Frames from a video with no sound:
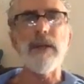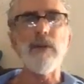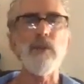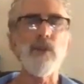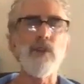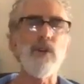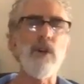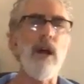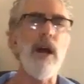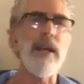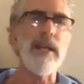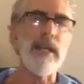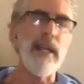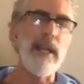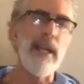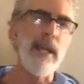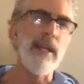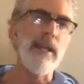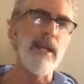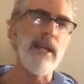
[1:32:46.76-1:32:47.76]
to a trot
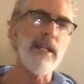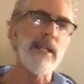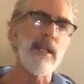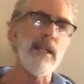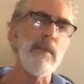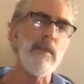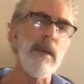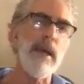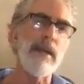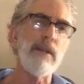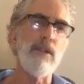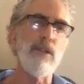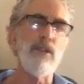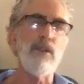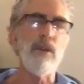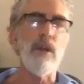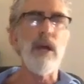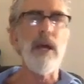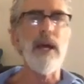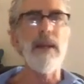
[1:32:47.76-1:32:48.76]
again. Ask him back to the
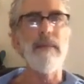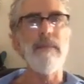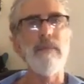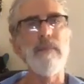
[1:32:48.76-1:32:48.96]
trot.